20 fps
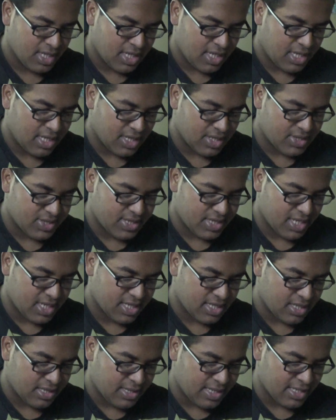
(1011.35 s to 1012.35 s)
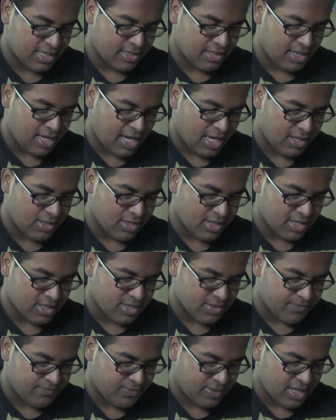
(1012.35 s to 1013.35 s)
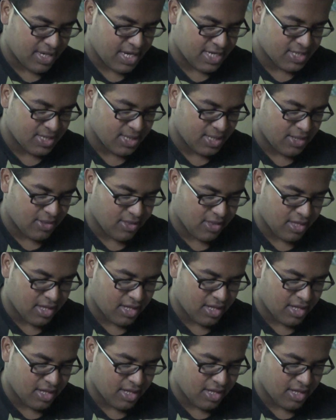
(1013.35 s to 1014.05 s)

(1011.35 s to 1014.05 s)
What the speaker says: it is said that the island is actually